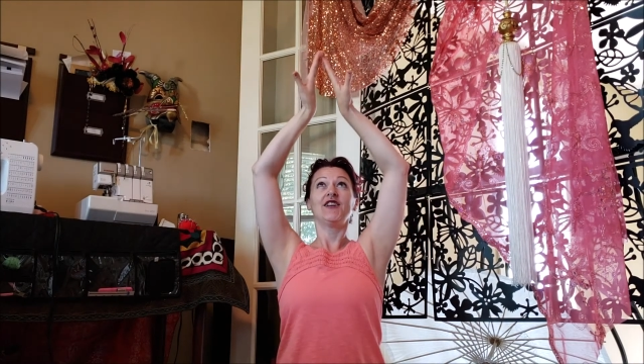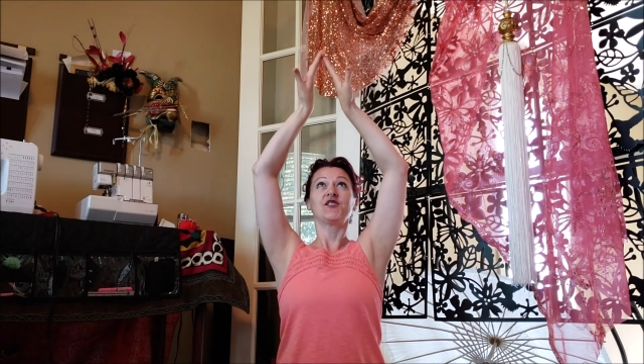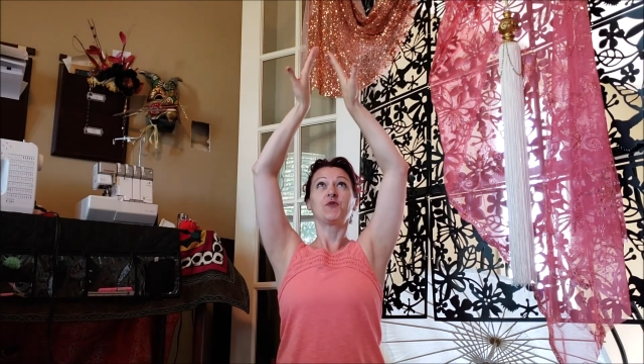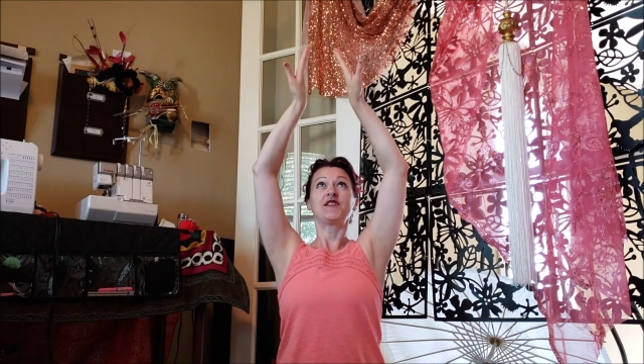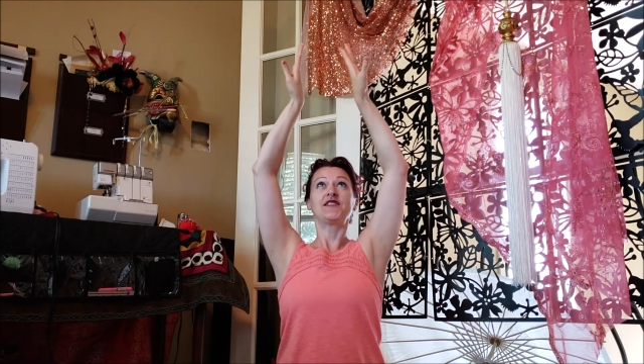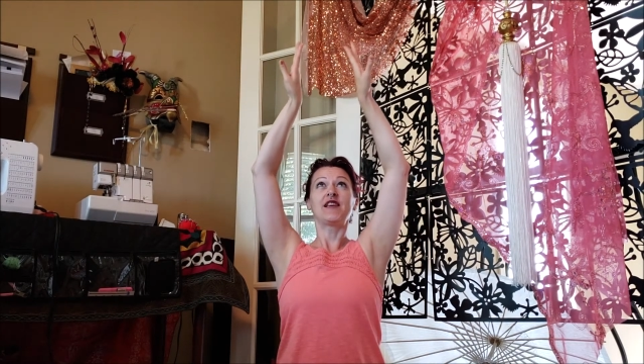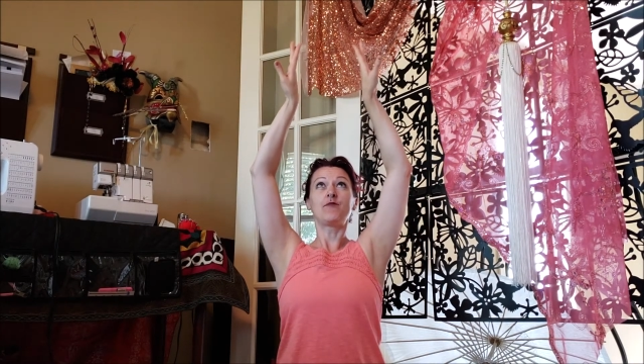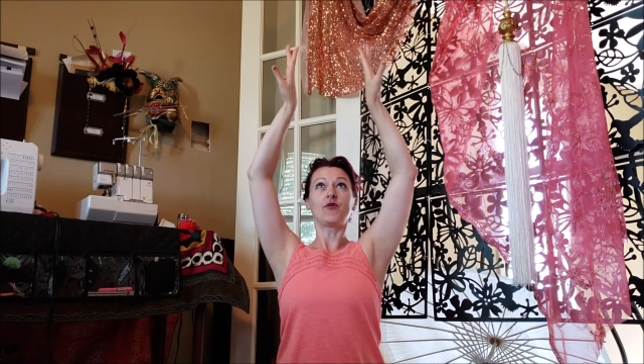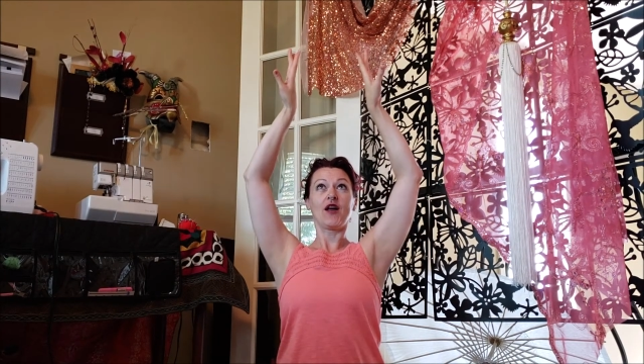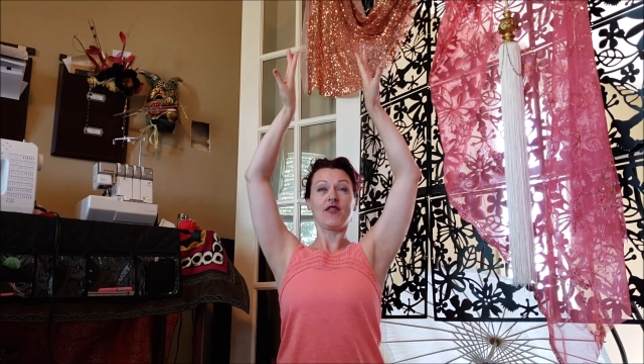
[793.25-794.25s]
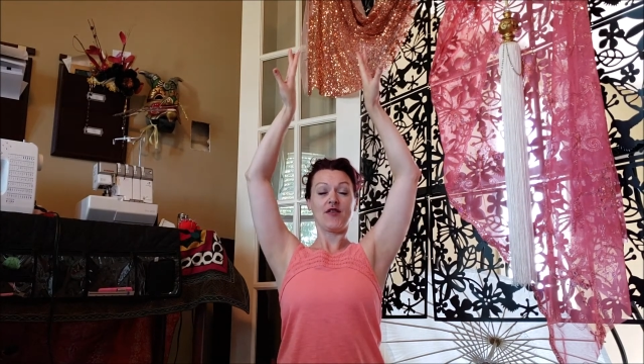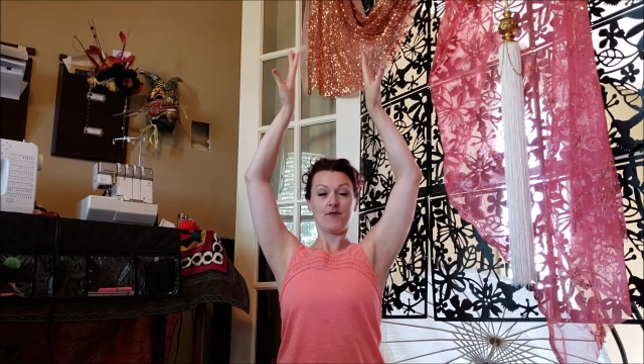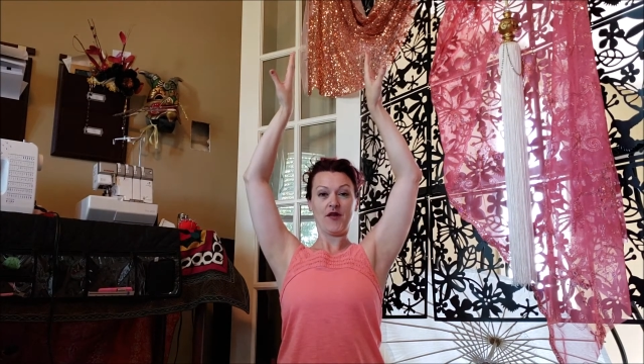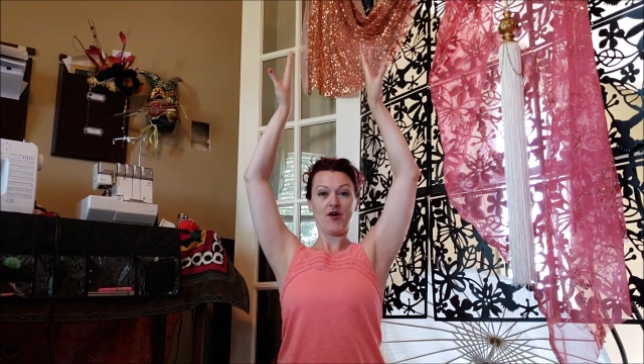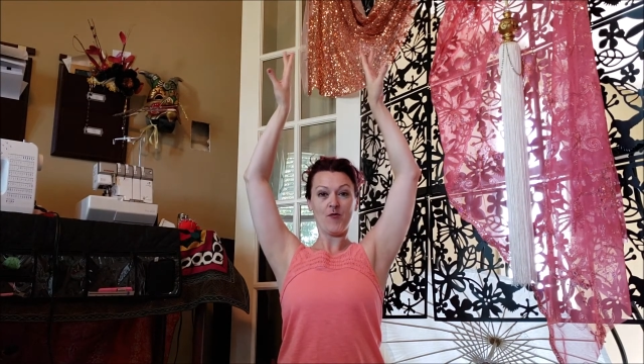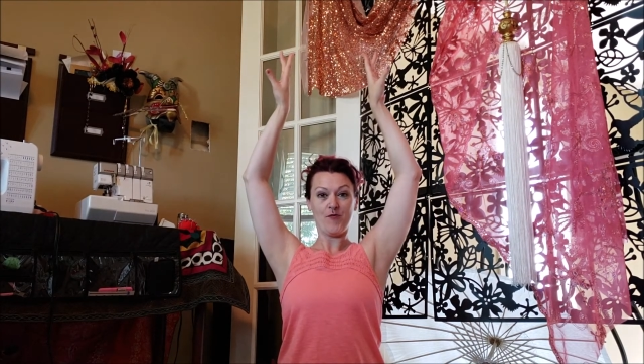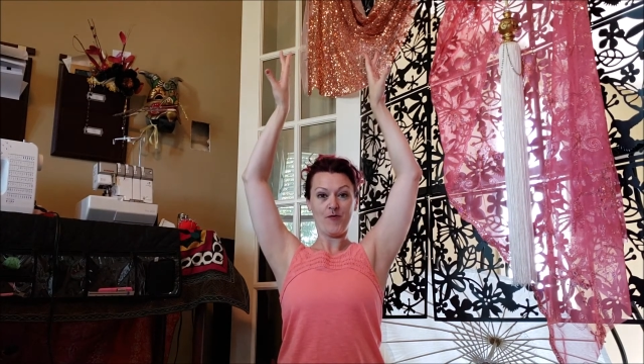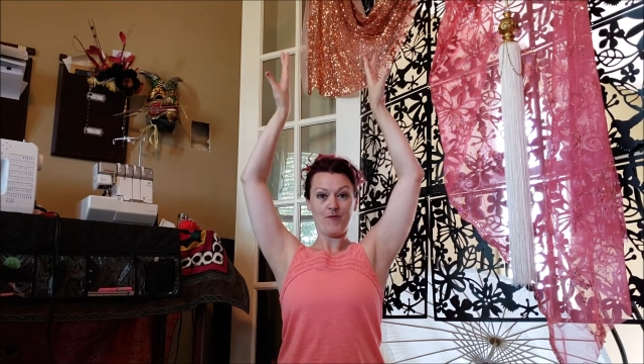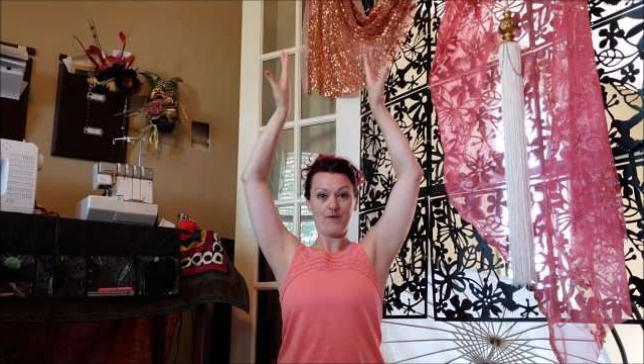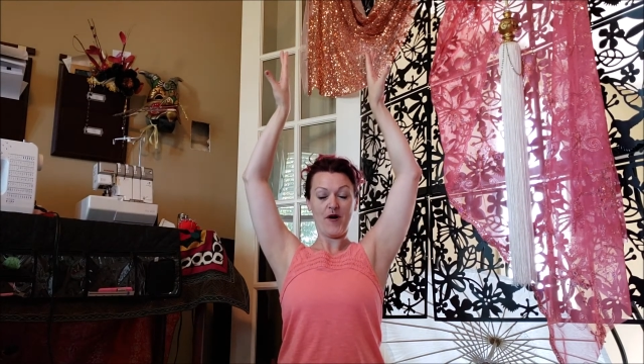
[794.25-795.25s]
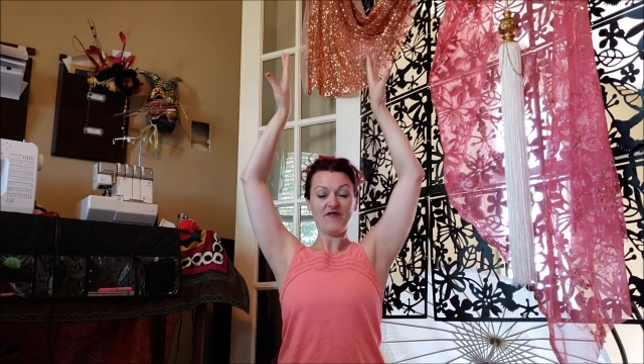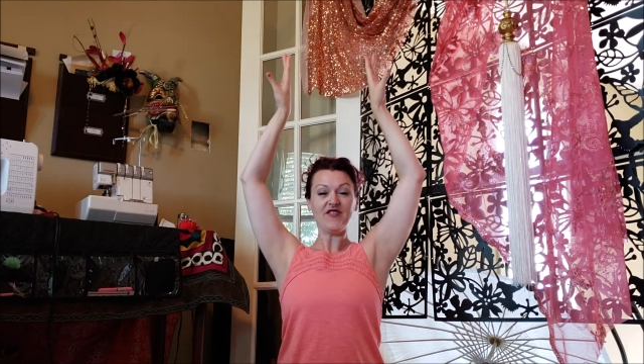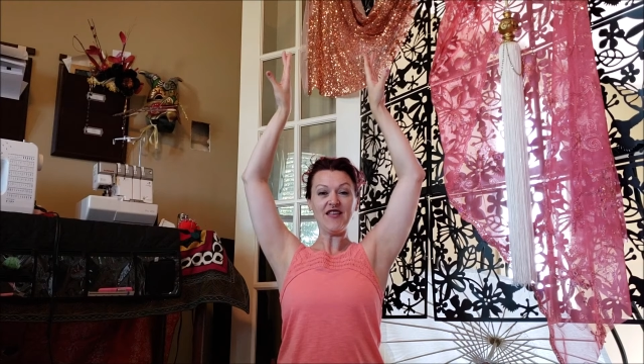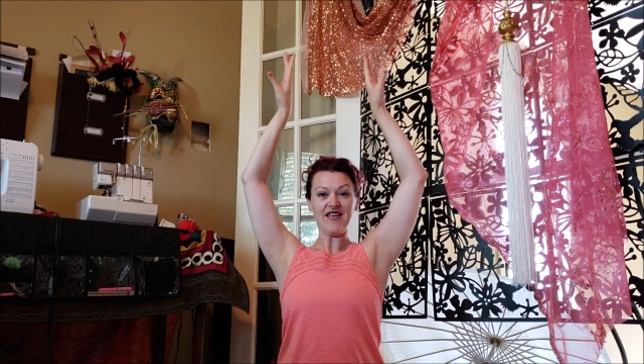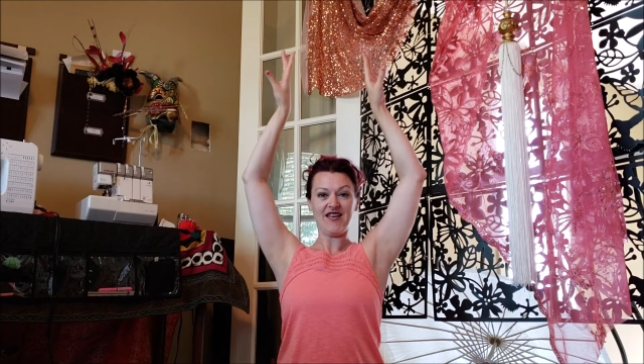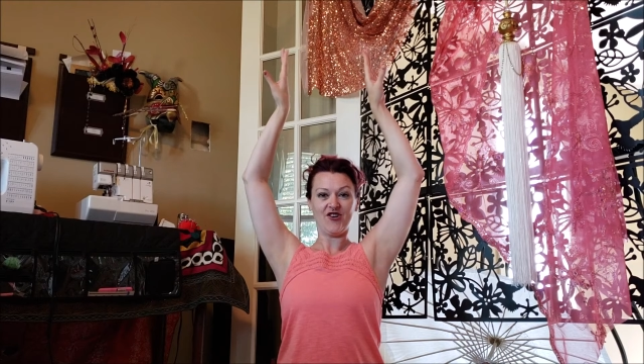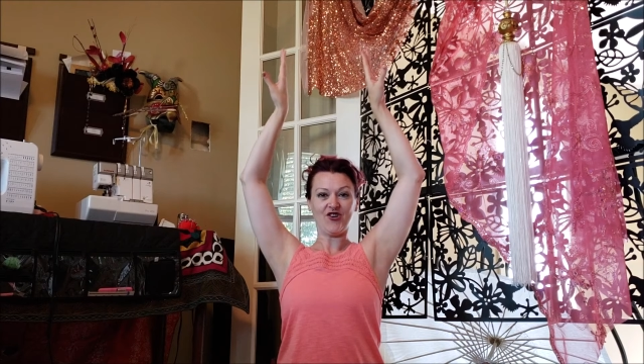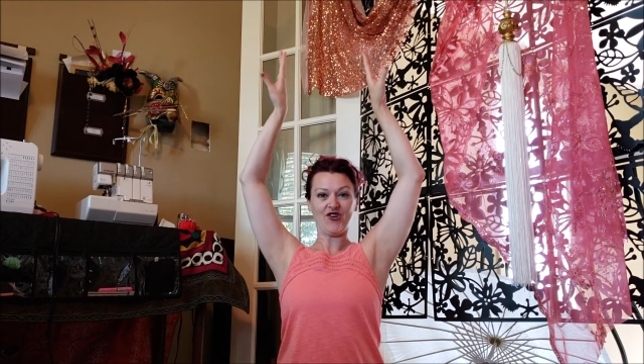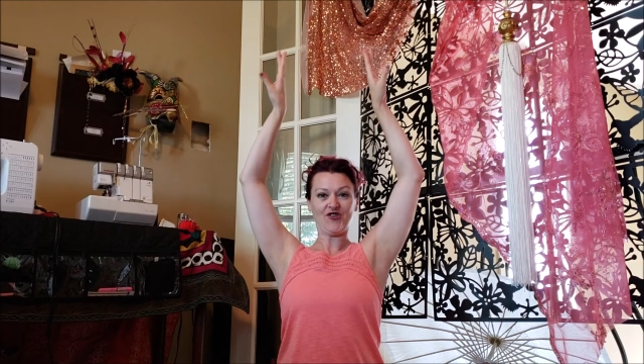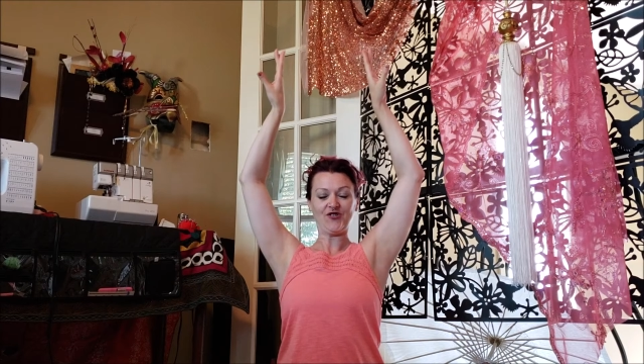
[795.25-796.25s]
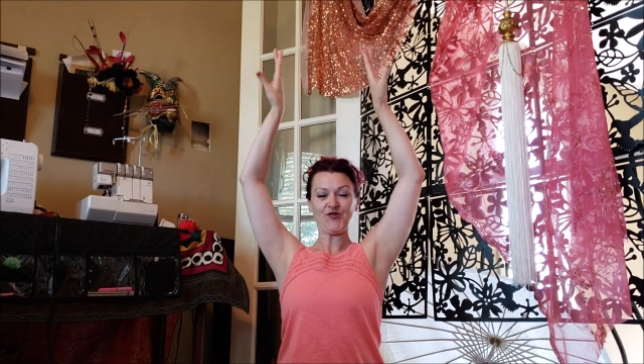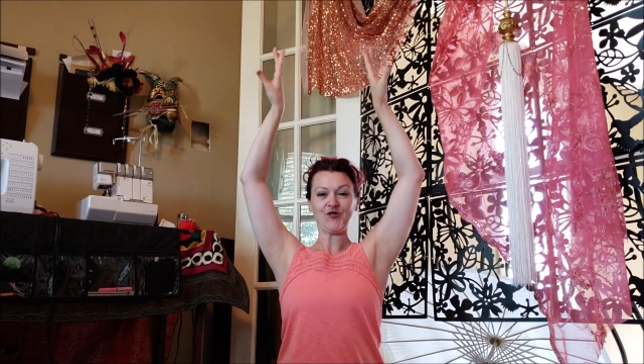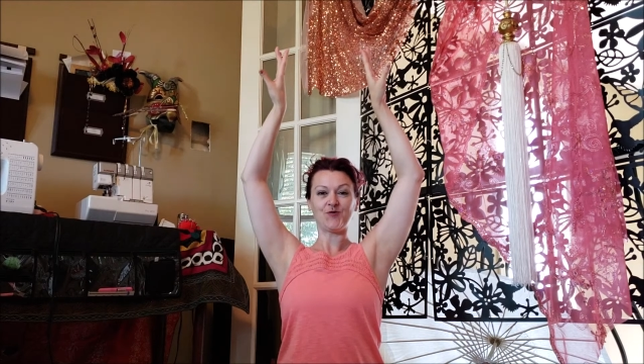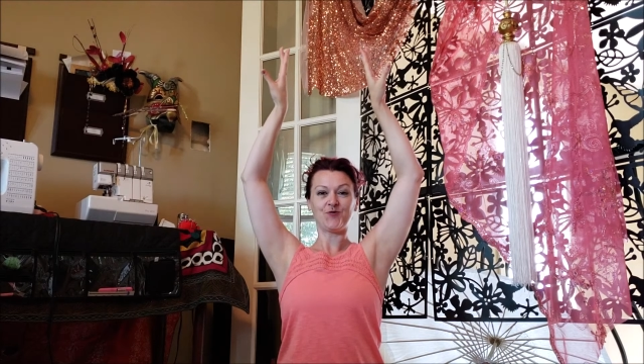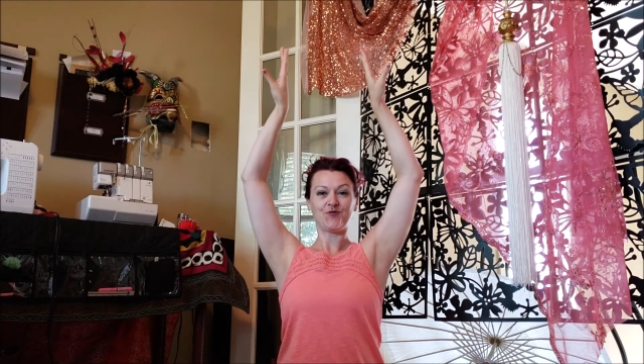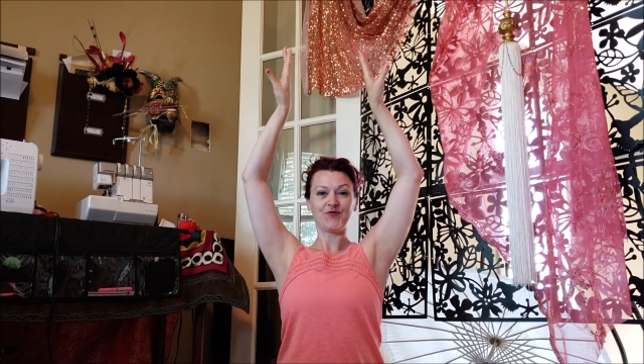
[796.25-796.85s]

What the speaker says: So we separate them. They're above the ears,